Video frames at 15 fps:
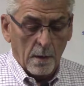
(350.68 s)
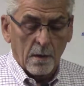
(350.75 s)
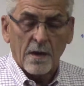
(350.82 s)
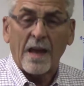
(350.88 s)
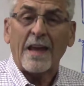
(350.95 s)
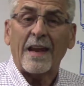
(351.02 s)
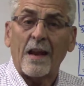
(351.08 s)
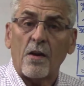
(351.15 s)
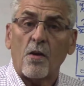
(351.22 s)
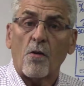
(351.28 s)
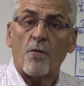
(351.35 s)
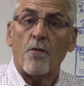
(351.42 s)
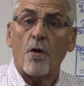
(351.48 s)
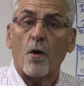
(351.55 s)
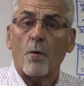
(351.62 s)
Take it out of your
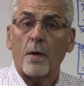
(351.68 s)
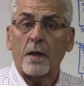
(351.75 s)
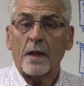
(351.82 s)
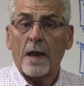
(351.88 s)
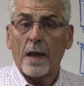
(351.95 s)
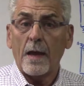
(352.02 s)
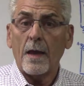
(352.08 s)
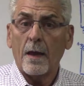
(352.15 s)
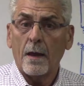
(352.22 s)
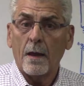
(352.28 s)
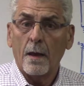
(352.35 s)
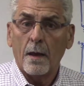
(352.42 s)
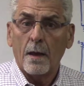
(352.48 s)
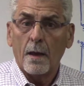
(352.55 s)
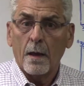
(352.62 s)
401k,
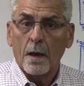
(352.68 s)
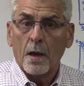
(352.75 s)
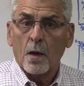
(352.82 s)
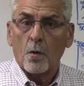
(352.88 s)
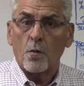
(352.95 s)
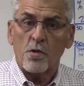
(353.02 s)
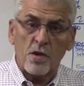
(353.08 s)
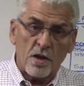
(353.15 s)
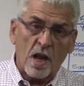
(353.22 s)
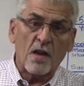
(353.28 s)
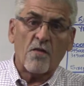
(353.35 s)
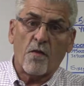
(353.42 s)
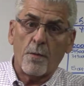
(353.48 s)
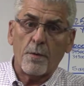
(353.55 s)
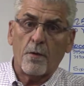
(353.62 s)
which
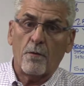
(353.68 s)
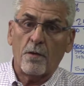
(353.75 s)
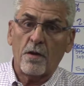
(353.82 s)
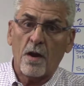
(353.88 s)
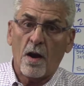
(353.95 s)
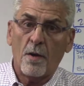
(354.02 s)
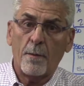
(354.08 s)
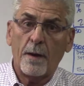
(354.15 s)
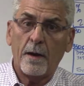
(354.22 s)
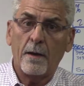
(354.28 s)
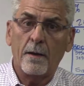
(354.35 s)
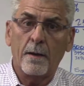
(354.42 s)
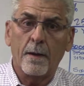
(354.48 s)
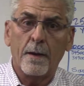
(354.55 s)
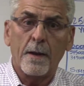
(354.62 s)
takes from your retirement?
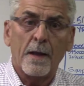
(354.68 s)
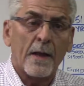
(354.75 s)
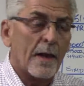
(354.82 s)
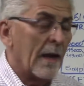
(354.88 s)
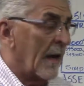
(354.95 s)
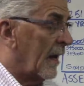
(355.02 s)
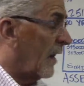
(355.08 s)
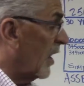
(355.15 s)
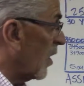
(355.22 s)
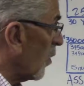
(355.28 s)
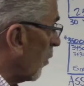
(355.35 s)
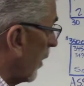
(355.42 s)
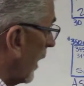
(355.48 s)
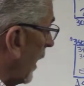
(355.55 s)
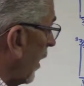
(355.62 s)
In
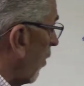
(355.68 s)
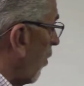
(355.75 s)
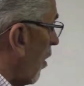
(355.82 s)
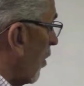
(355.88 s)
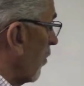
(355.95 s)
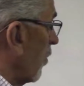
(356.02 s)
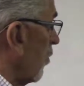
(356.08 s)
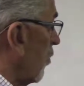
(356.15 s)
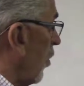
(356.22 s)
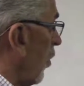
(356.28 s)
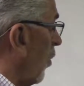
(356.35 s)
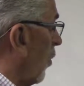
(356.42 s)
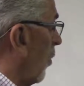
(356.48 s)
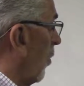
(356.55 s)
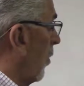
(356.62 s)
this one here, all you
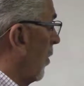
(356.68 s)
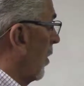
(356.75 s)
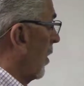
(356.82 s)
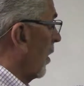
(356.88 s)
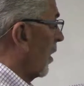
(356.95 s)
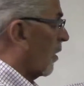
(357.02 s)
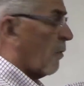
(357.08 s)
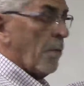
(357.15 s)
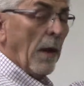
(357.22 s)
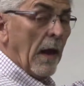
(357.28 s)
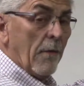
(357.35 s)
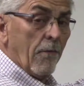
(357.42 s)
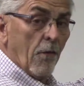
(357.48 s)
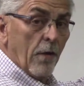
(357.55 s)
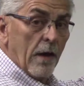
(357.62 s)
do is
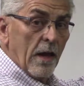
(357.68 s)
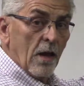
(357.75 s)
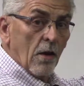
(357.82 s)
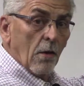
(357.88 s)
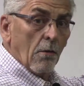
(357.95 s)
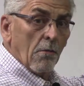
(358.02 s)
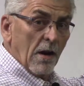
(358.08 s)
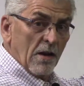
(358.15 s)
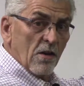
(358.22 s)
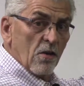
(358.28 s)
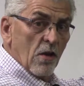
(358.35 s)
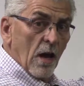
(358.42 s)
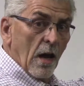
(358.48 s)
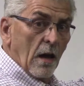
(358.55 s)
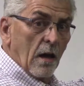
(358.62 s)
pay for it here, write the
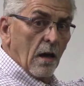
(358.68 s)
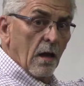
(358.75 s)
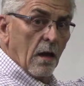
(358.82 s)
check.